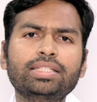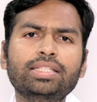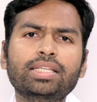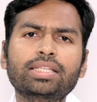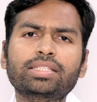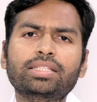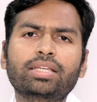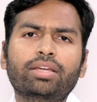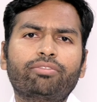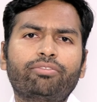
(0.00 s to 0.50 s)
Kidney
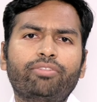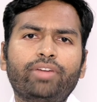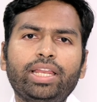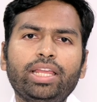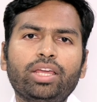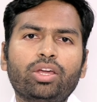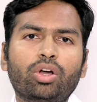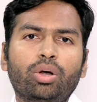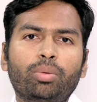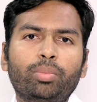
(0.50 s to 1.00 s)
cysts are
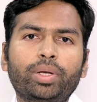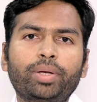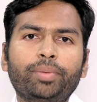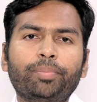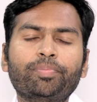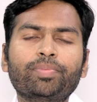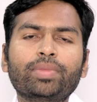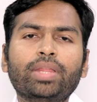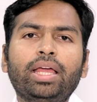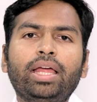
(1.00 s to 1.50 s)
very
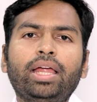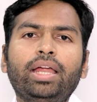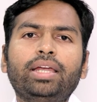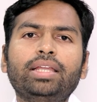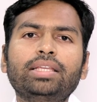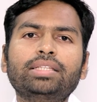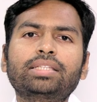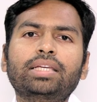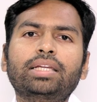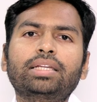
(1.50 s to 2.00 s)
common.
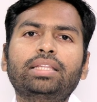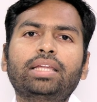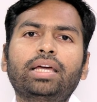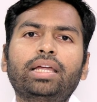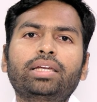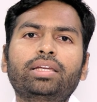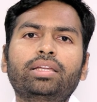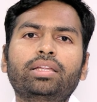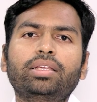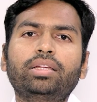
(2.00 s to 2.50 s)
It is said
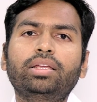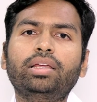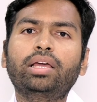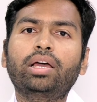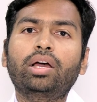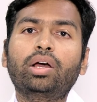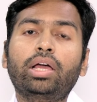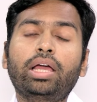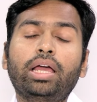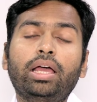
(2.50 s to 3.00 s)
that
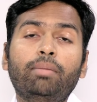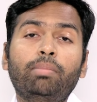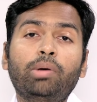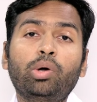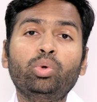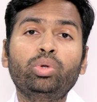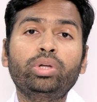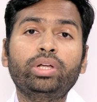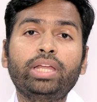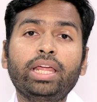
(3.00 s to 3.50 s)

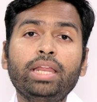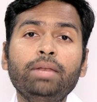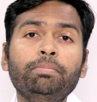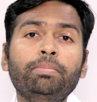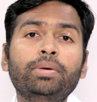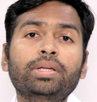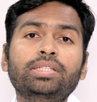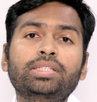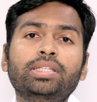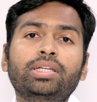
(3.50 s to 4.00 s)
about
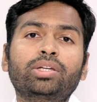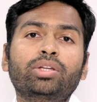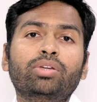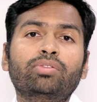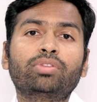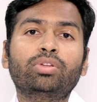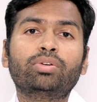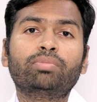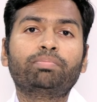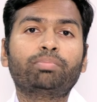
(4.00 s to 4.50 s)

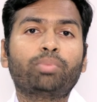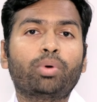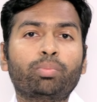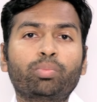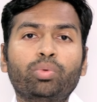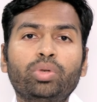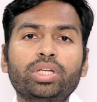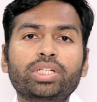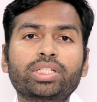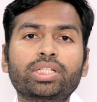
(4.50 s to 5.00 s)
10% of the
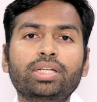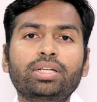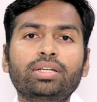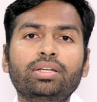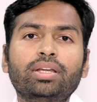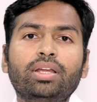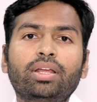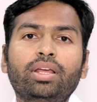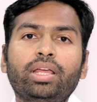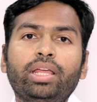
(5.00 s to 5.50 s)

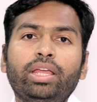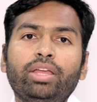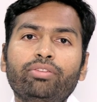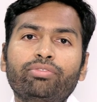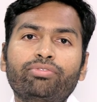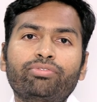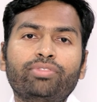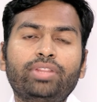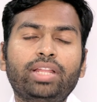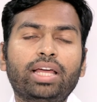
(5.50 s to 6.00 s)
population,
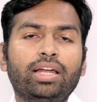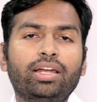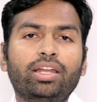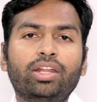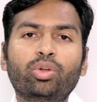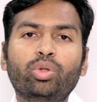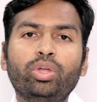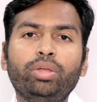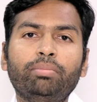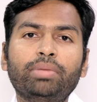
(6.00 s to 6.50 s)
if they
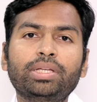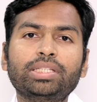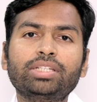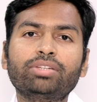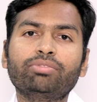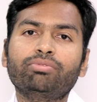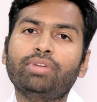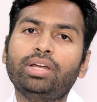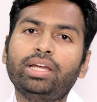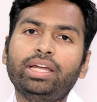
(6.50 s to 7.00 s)
undergo
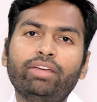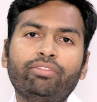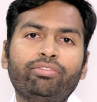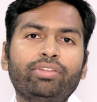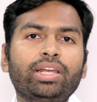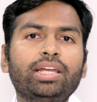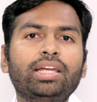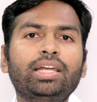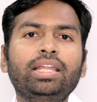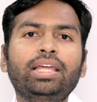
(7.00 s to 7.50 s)
imaging, will
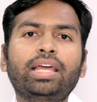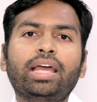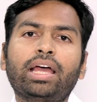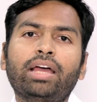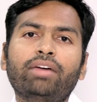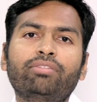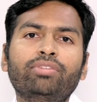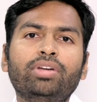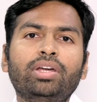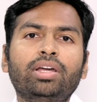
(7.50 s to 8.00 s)
definitely
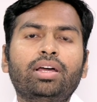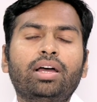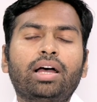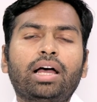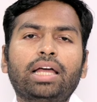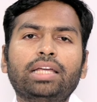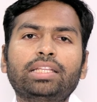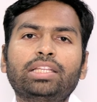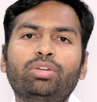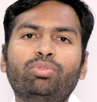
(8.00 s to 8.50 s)
have
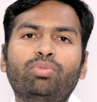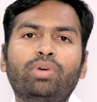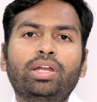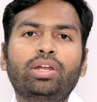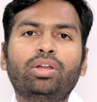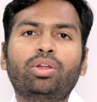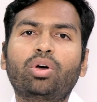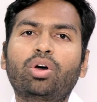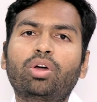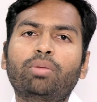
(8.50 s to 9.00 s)
either
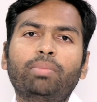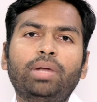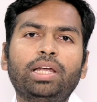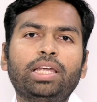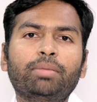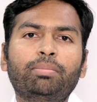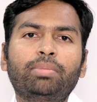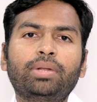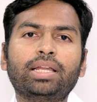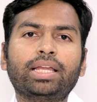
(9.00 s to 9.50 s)
one or
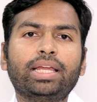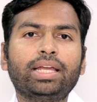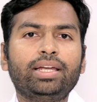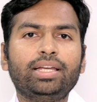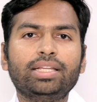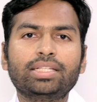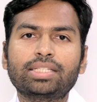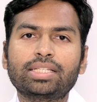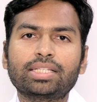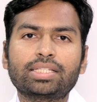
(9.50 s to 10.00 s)
multiple
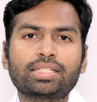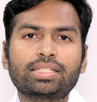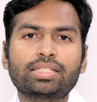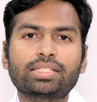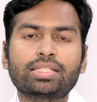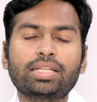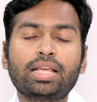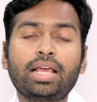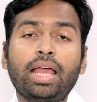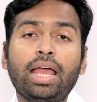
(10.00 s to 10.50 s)
kidney
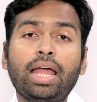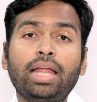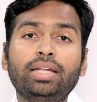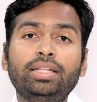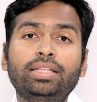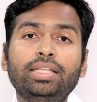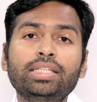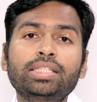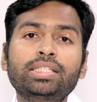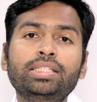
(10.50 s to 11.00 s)
cysts,
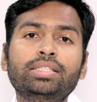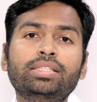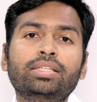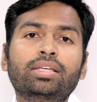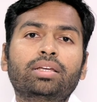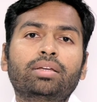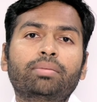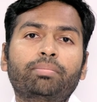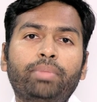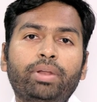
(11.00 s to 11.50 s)
and
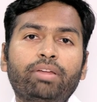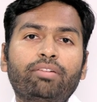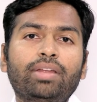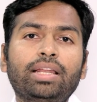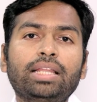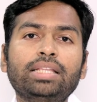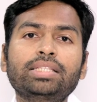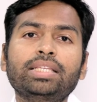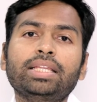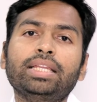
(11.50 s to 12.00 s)
this
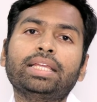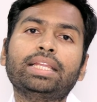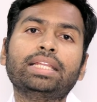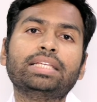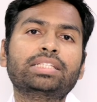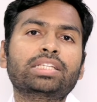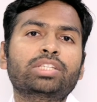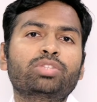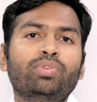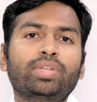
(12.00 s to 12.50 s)
prevalence
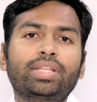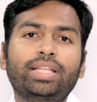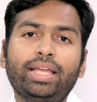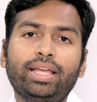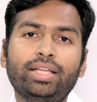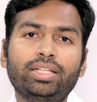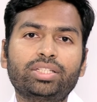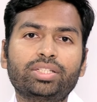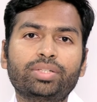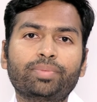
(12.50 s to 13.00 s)
increases
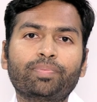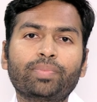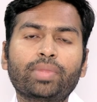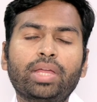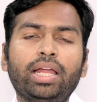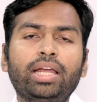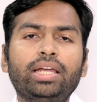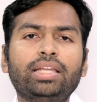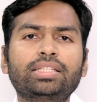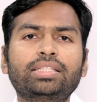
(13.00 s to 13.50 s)
with age.
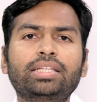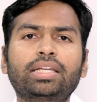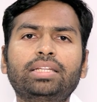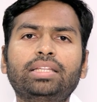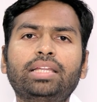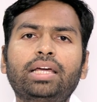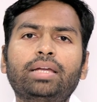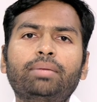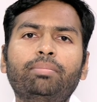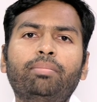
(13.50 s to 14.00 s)
It is
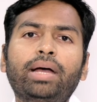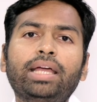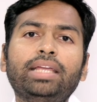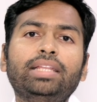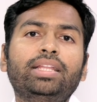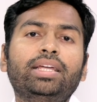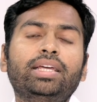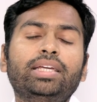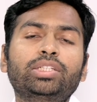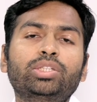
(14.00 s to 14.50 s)
said that
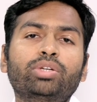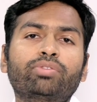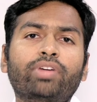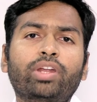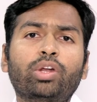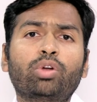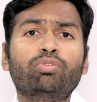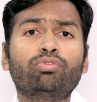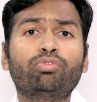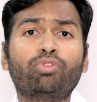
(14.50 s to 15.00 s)
by the age
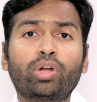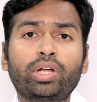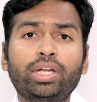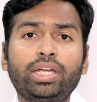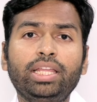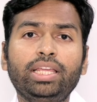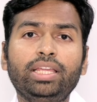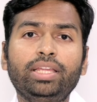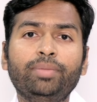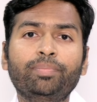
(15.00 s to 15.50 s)
of around
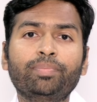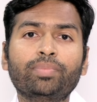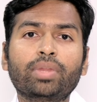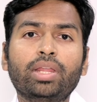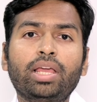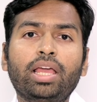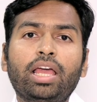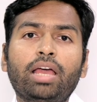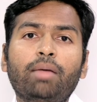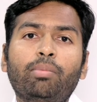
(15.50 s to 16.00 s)
40,
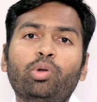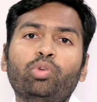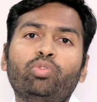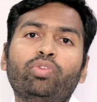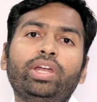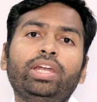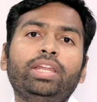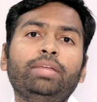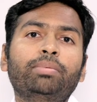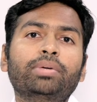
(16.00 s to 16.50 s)

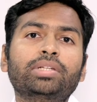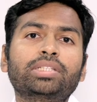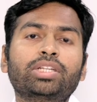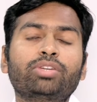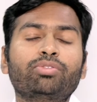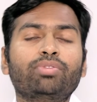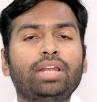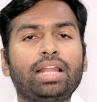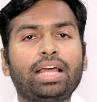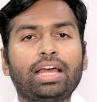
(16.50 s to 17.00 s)
about
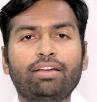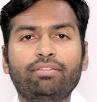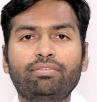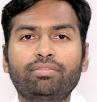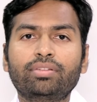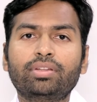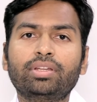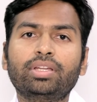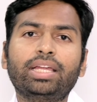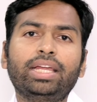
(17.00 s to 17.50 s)
20% will
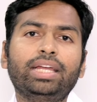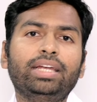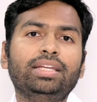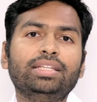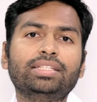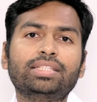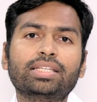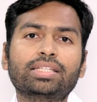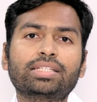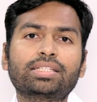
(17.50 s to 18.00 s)
have
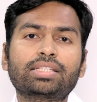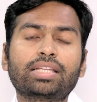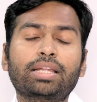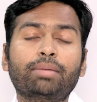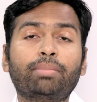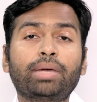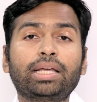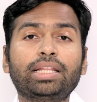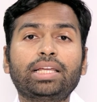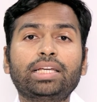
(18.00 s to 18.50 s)
kidney cysts,
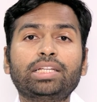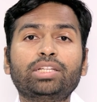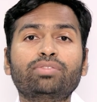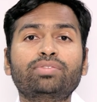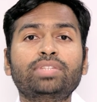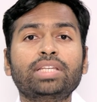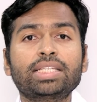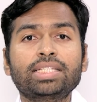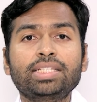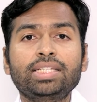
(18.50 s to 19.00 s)
and by the
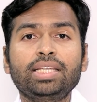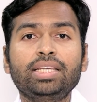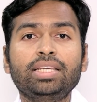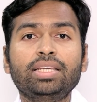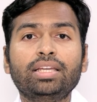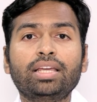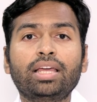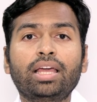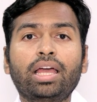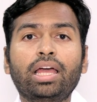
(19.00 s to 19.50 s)
age of
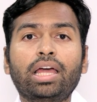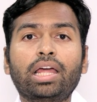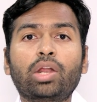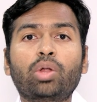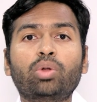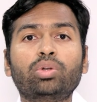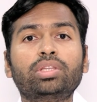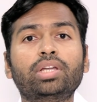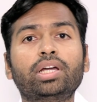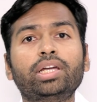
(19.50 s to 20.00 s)
60,
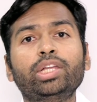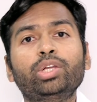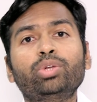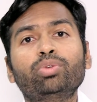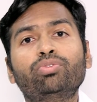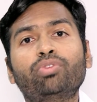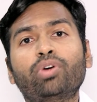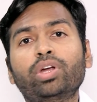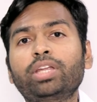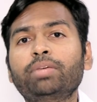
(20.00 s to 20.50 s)
around
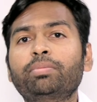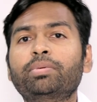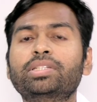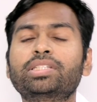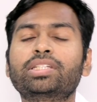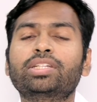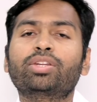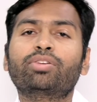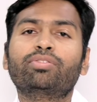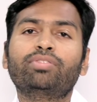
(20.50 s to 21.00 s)
30 to
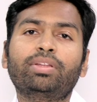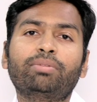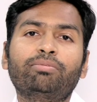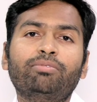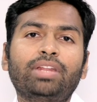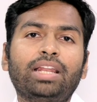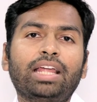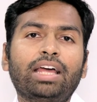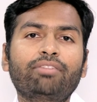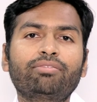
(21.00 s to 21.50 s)
40% of
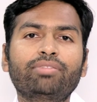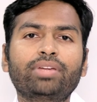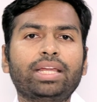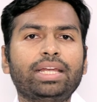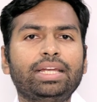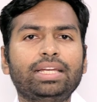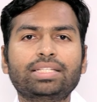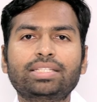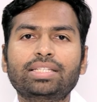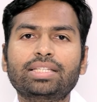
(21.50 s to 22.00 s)
them will have
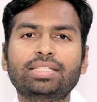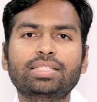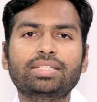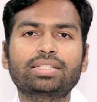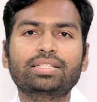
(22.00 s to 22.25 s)
kidney